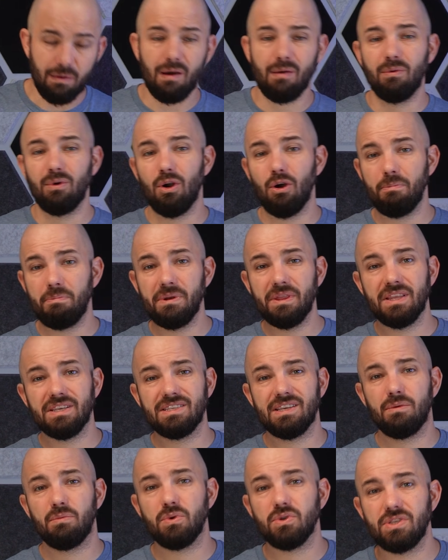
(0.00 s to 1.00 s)
while we're opening
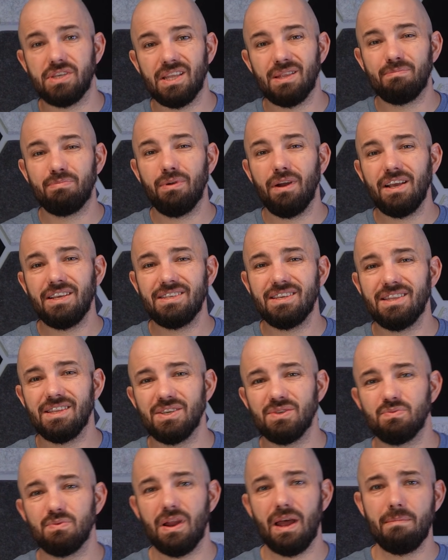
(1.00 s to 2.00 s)
this, I will say the price on
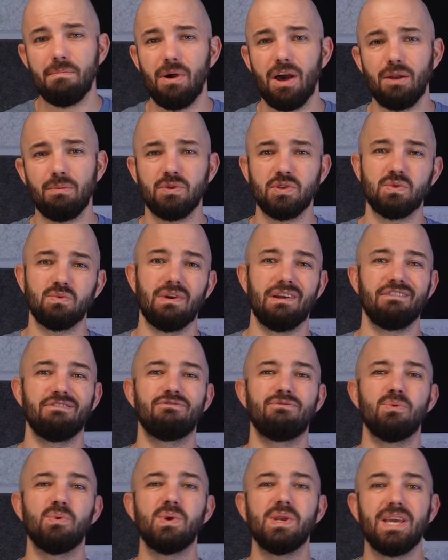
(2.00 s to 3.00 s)
this when I bought it was around
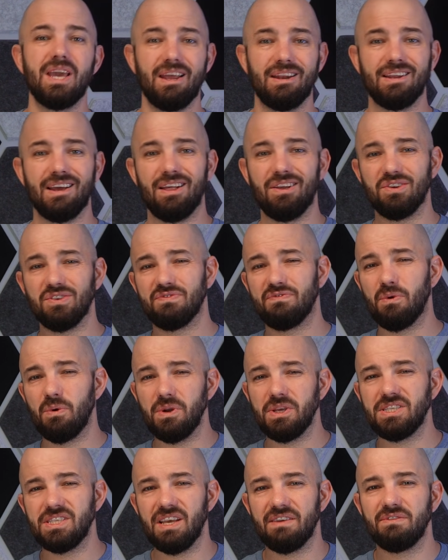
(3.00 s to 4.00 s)
$48,
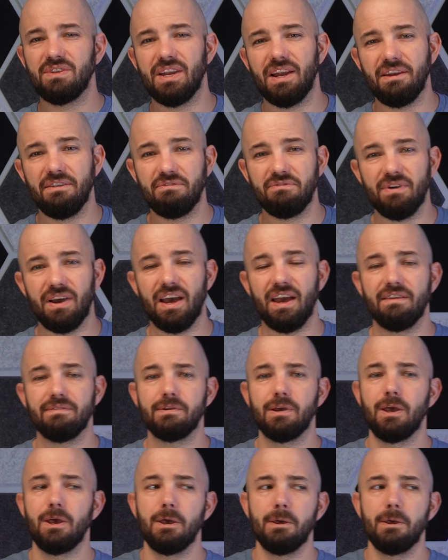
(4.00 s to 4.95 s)
$47.95.